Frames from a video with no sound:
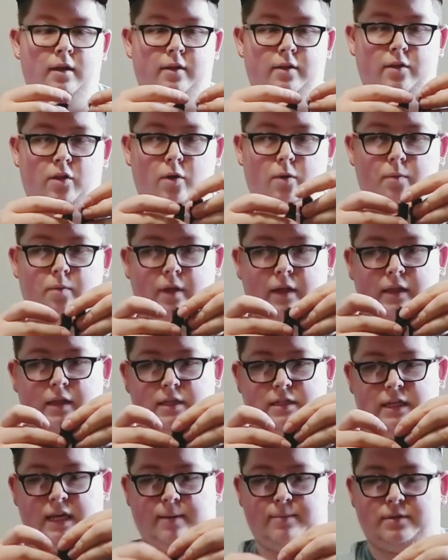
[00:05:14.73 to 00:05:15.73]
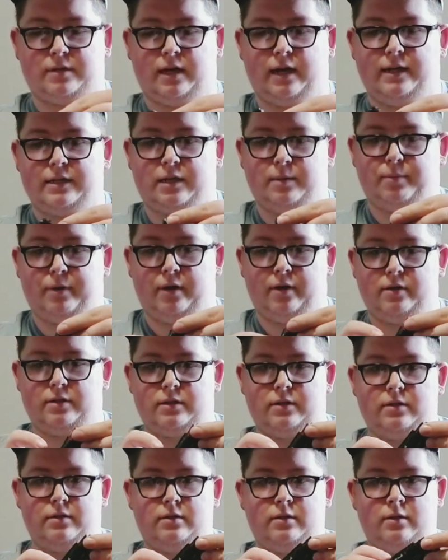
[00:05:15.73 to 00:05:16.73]
they're like the same size
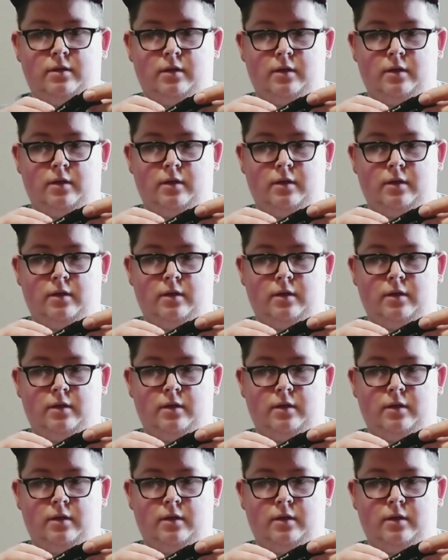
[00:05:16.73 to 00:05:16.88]
comparison.